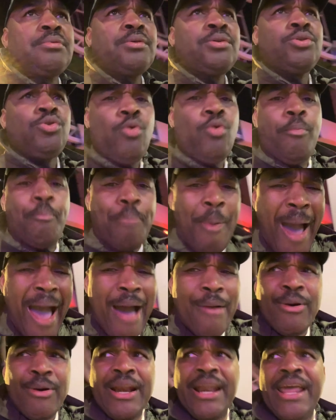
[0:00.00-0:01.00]
You
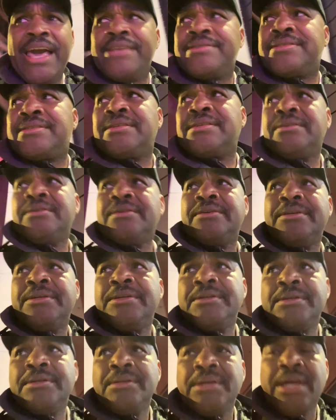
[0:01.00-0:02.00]
powerless.
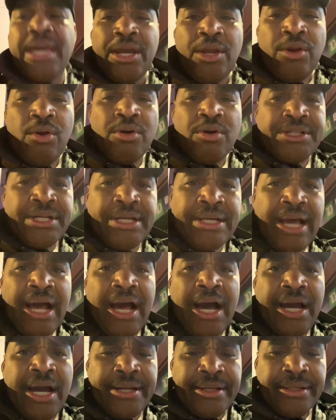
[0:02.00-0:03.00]
Hey, glory to
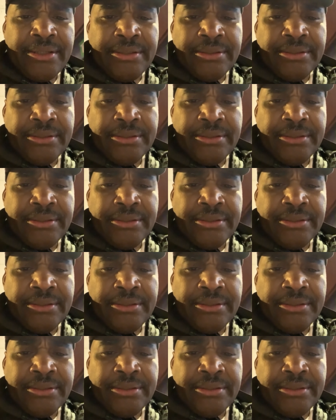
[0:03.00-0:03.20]
God.